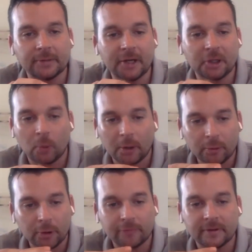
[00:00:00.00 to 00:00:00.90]
under one
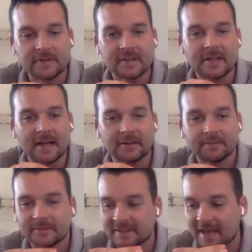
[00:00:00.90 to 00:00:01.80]
roof and sit down
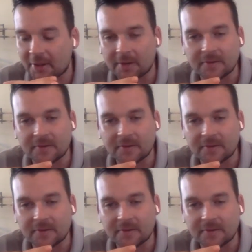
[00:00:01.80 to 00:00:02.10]
together